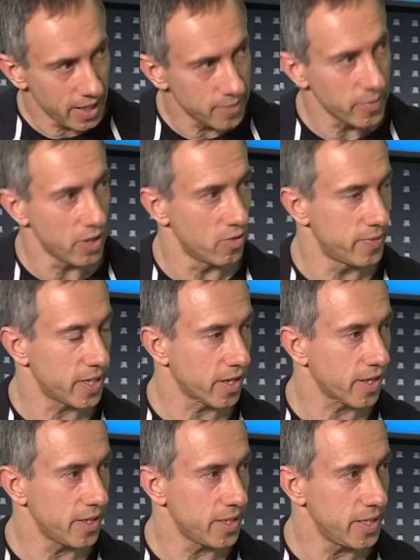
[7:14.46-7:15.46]
in Melbourne and
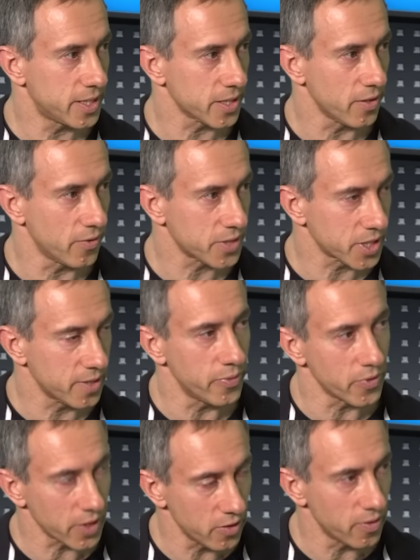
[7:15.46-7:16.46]
Sydney to launch the
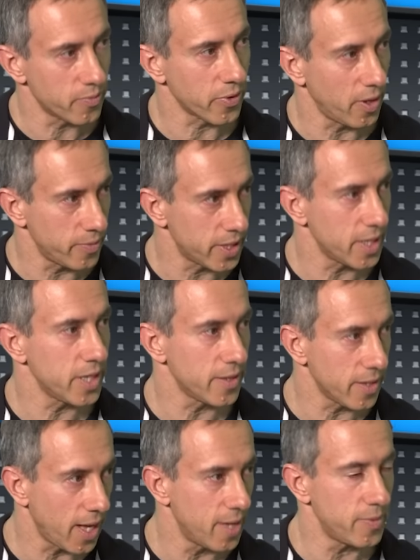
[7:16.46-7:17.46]
book, who are prominent in
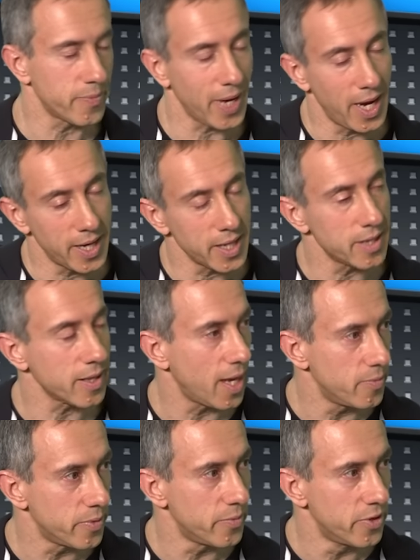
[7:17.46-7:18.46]
the Labor Party and
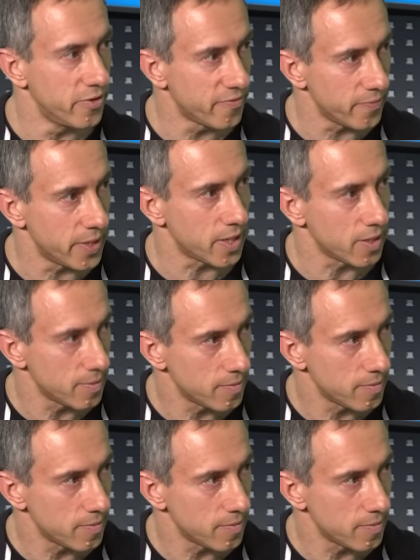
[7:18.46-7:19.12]
Labor movement.